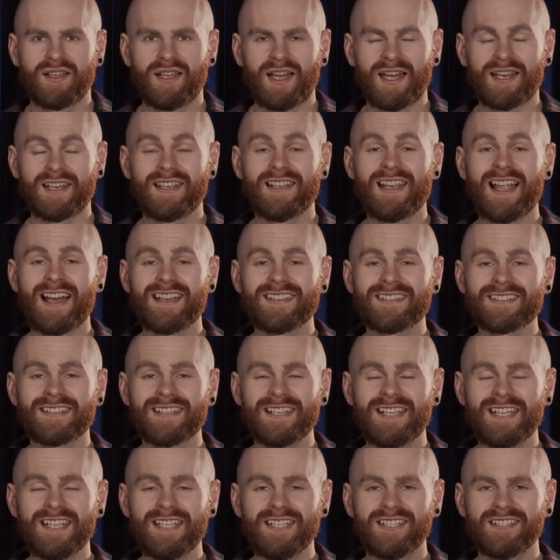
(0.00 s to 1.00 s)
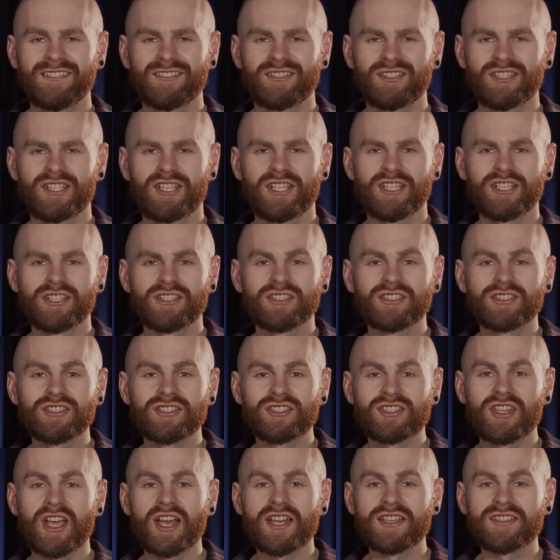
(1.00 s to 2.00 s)
And lastly,
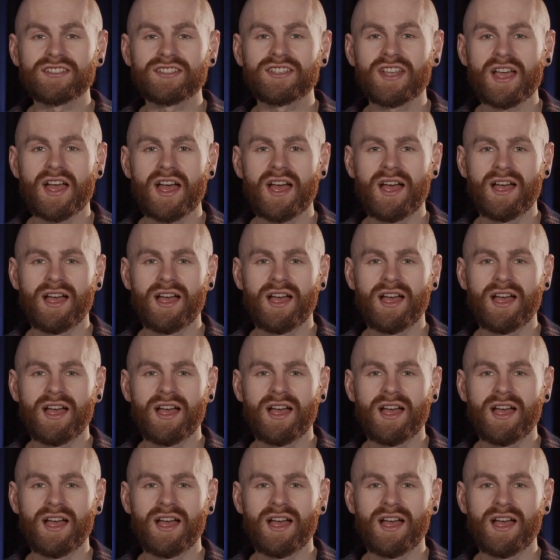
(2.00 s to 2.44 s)
t, t,